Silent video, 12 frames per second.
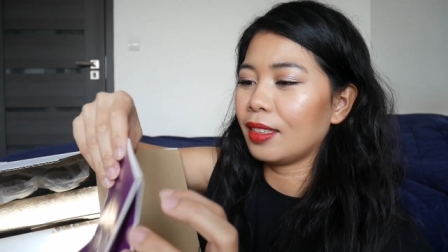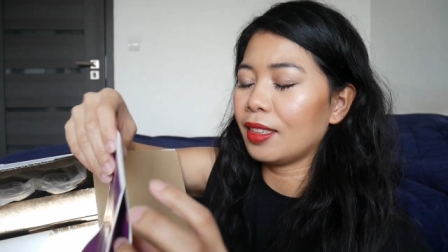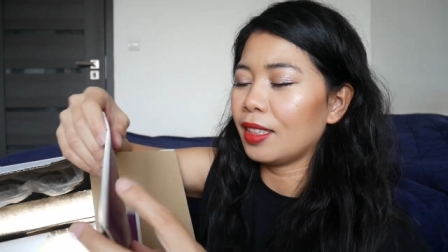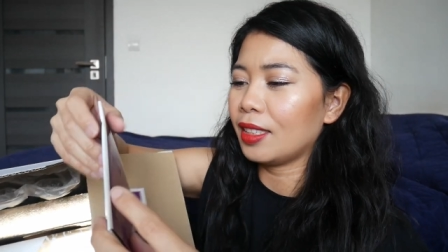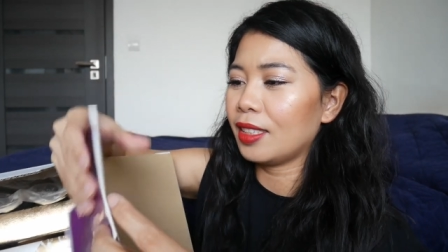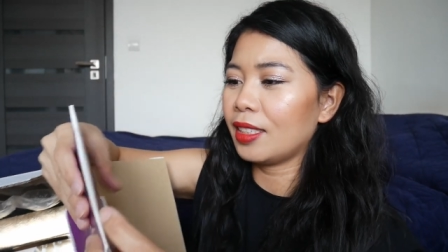
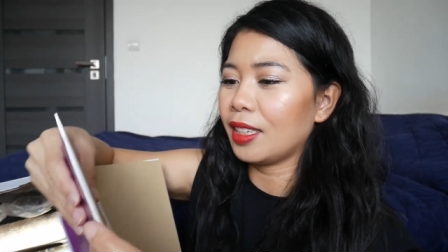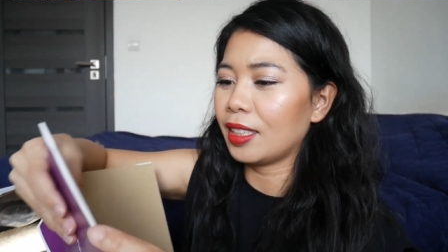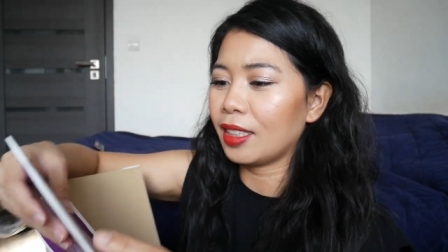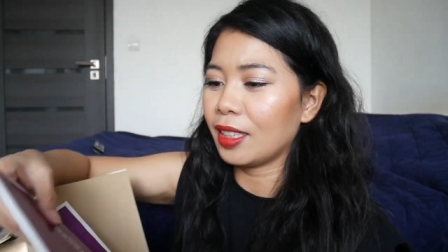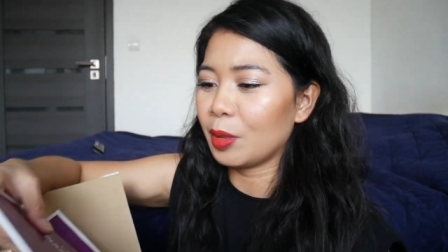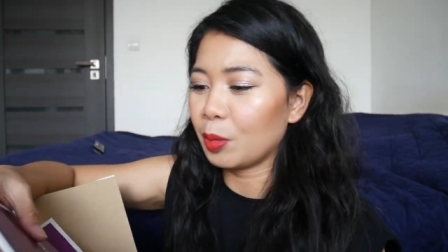Let's
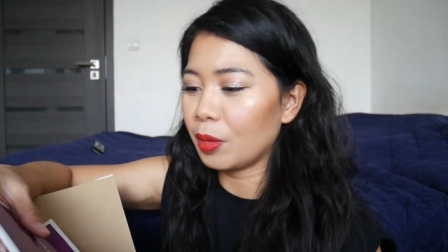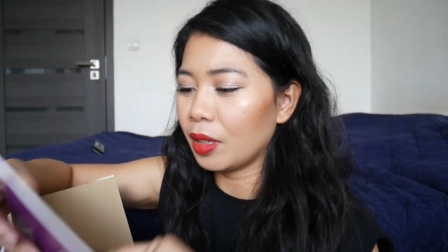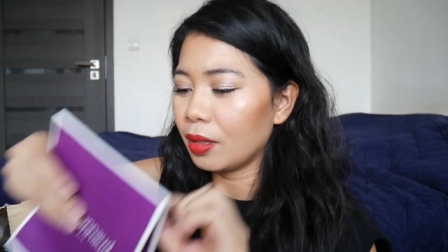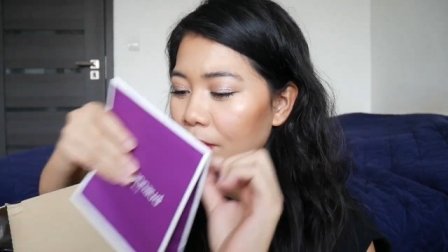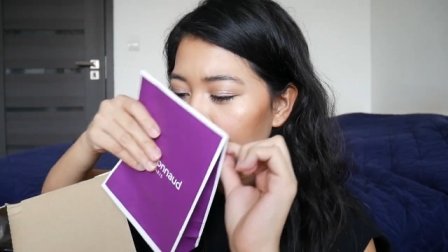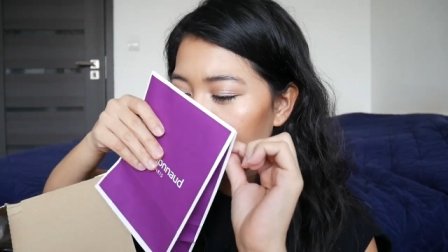check this
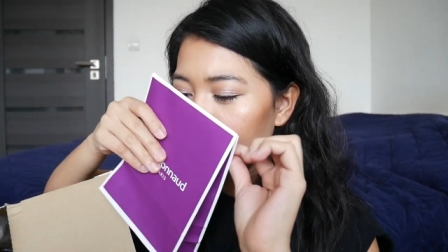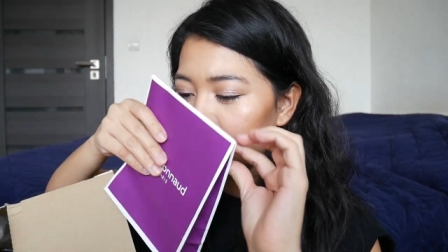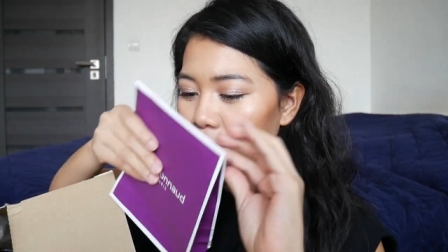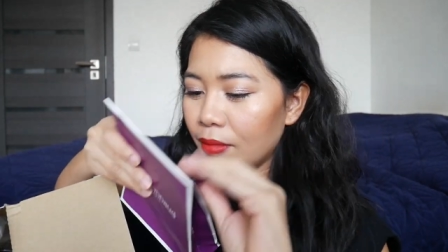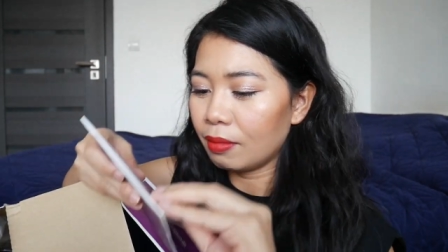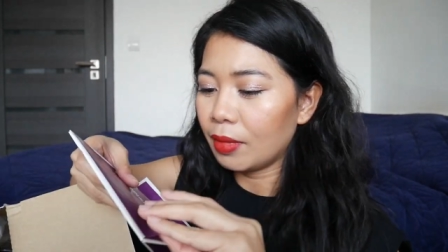one.
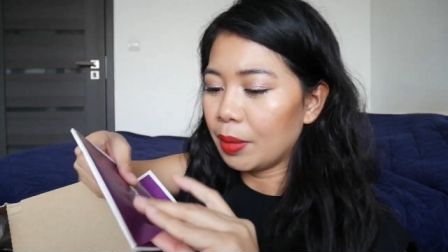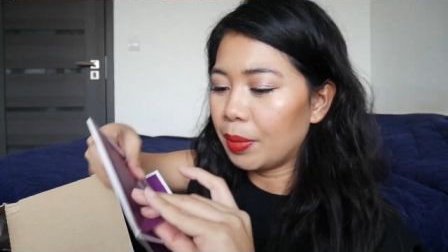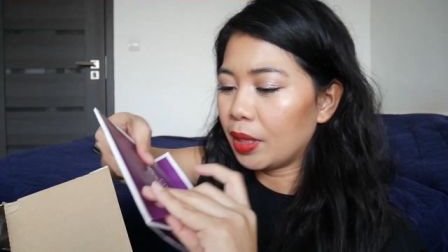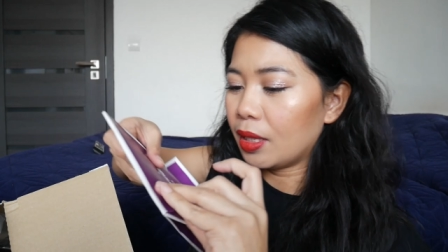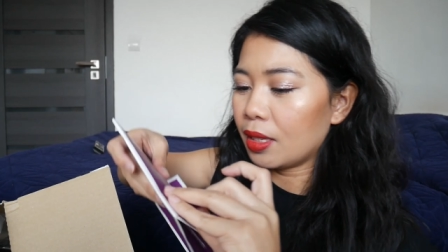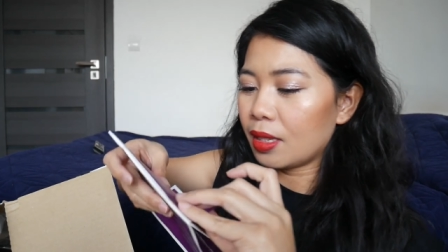
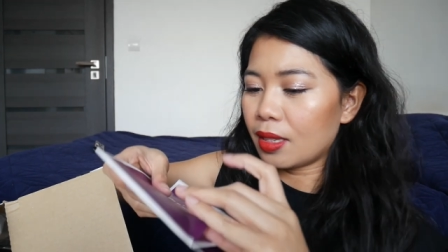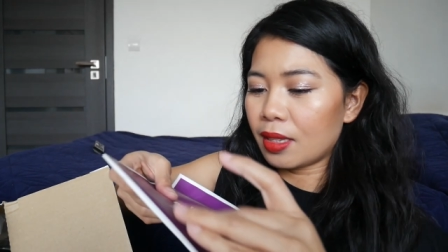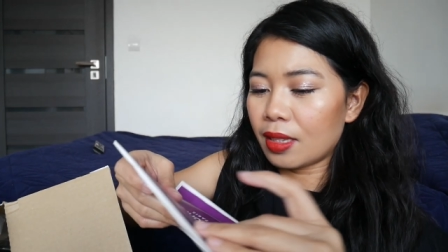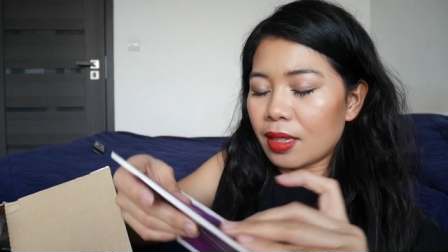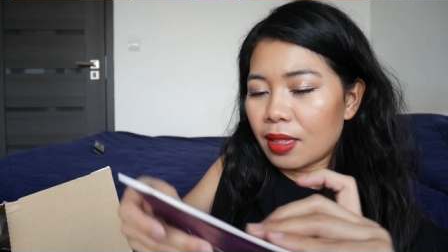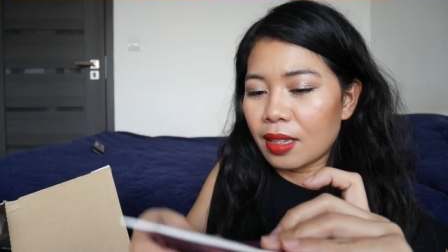Maybe
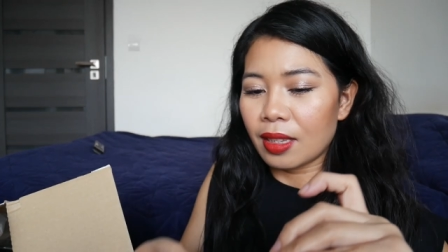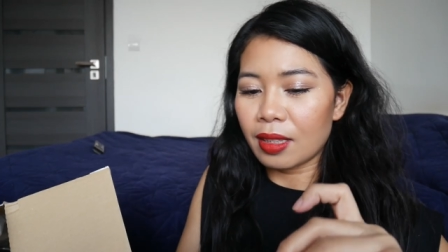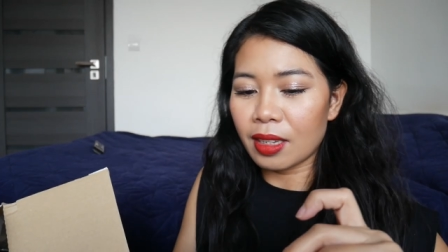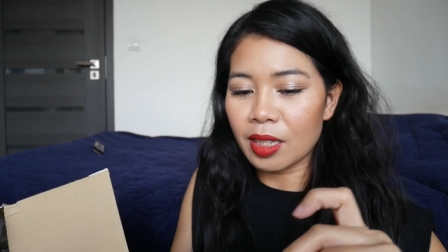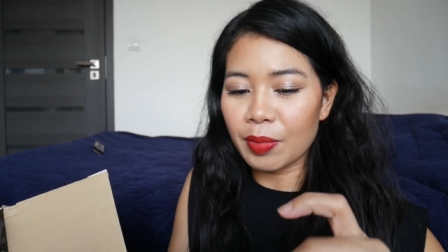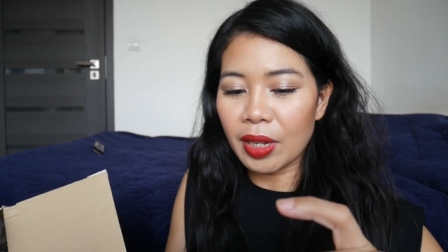this
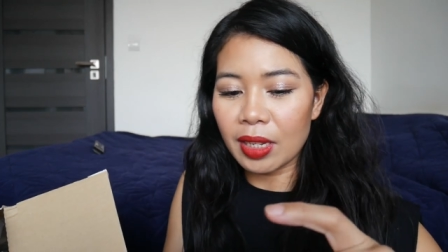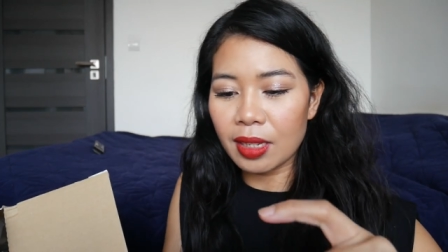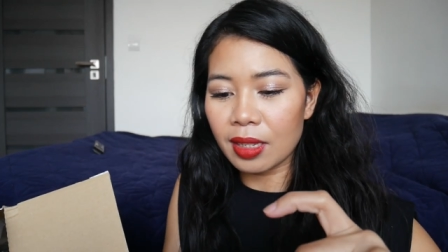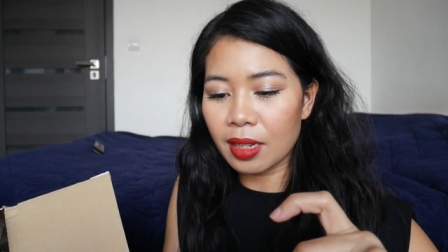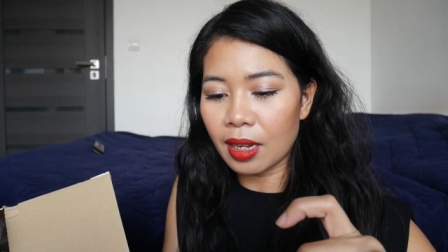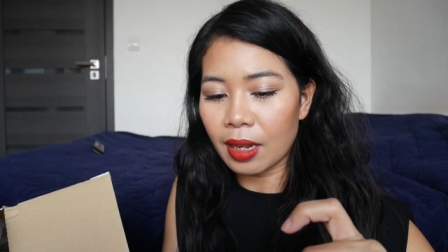the smell
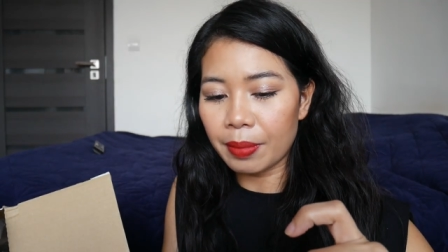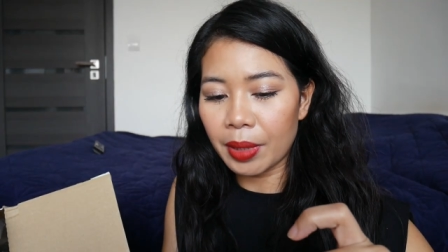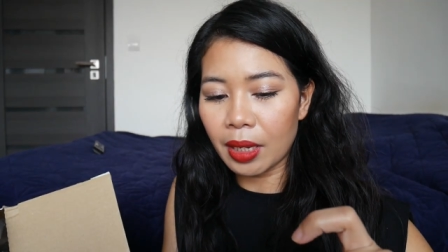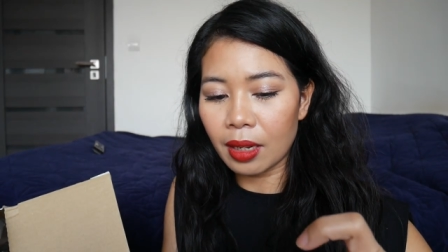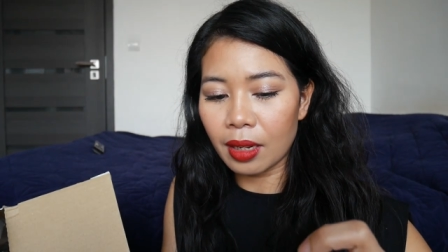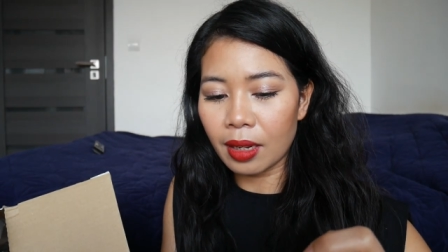is
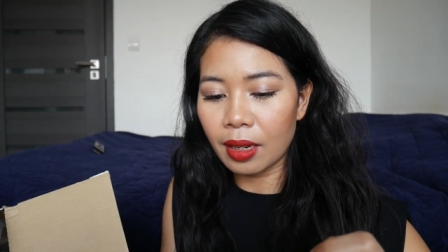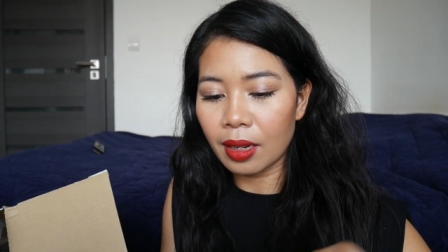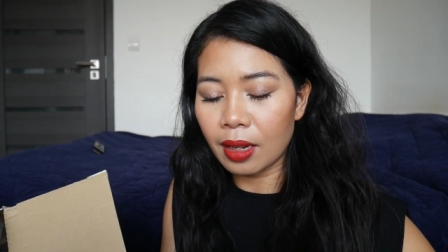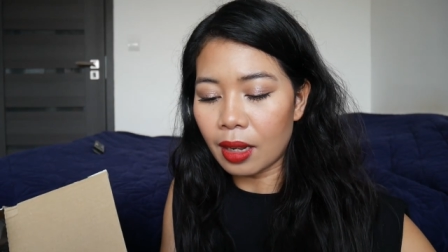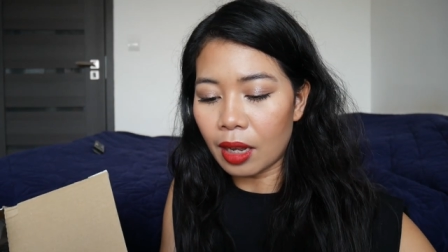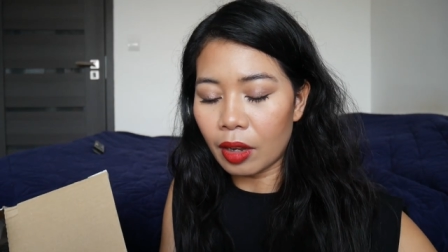coming
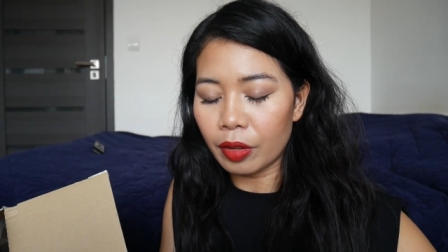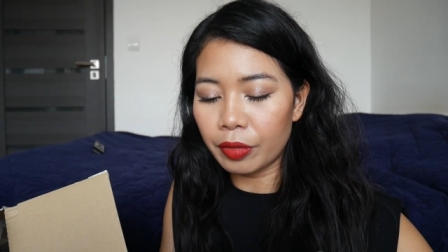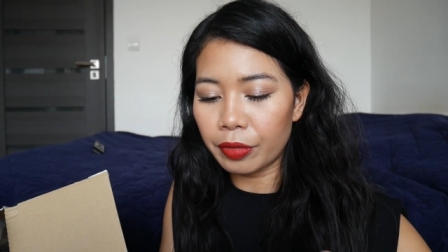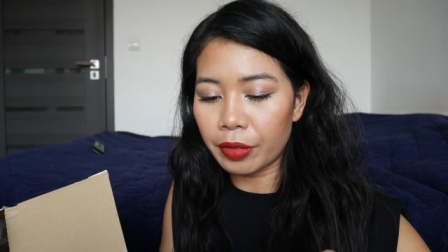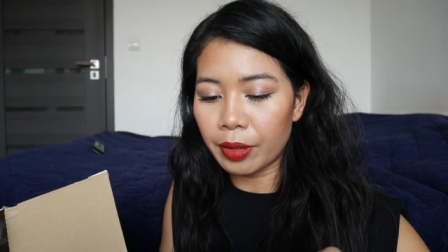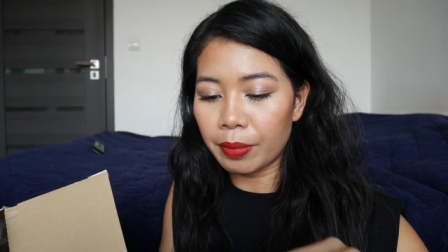out
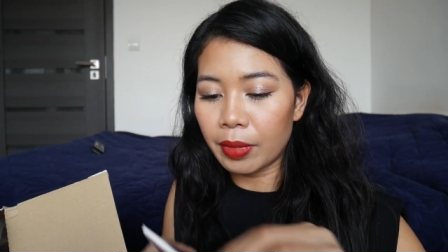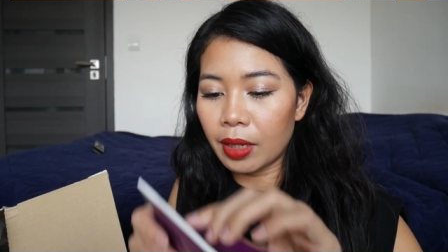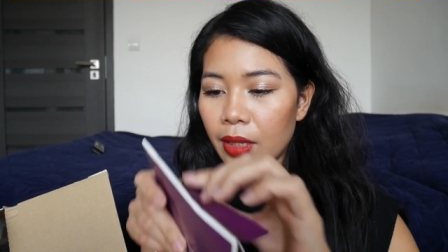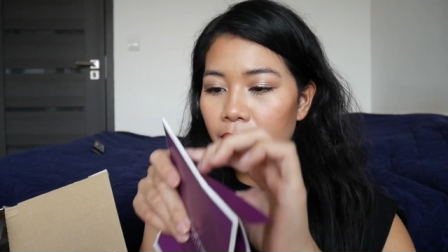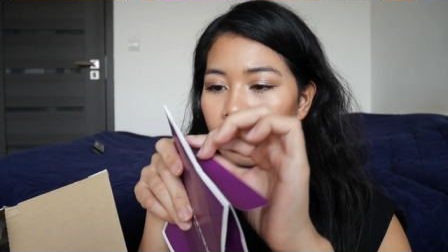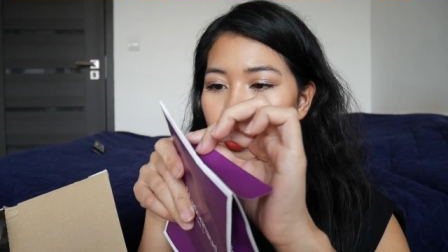from
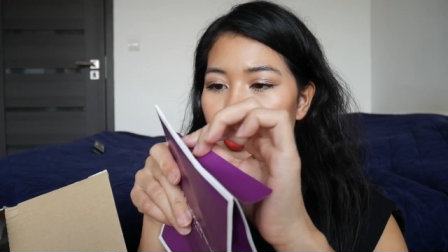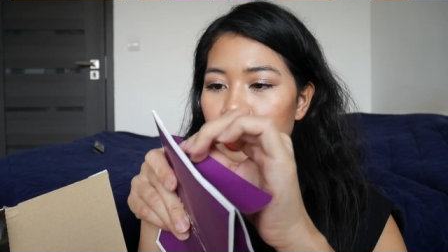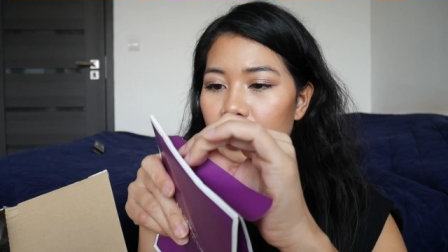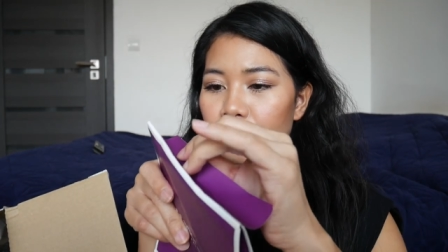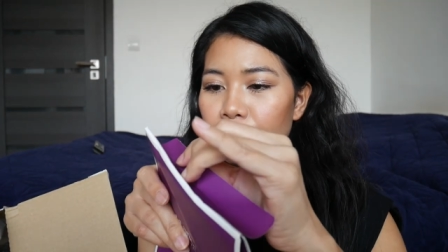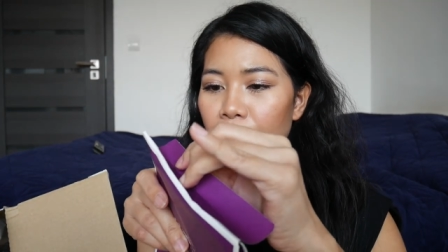
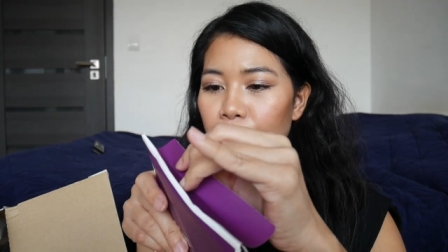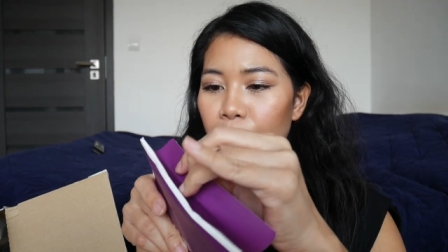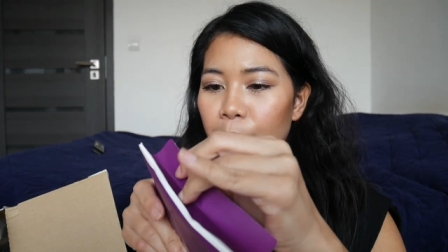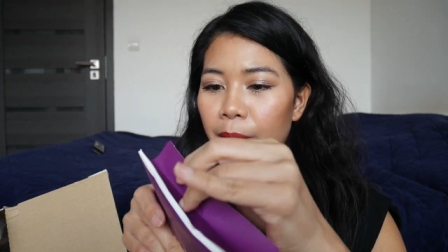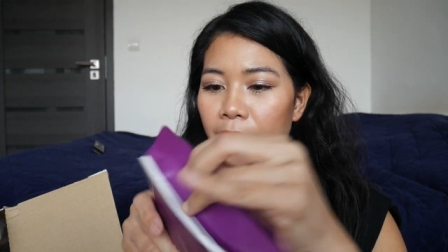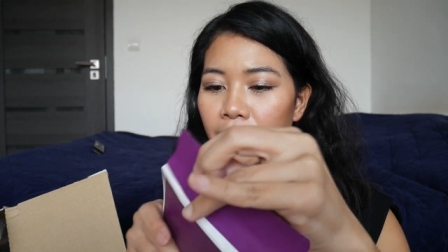this
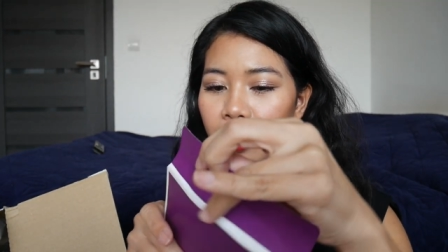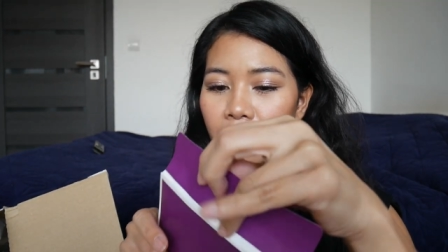paper bag.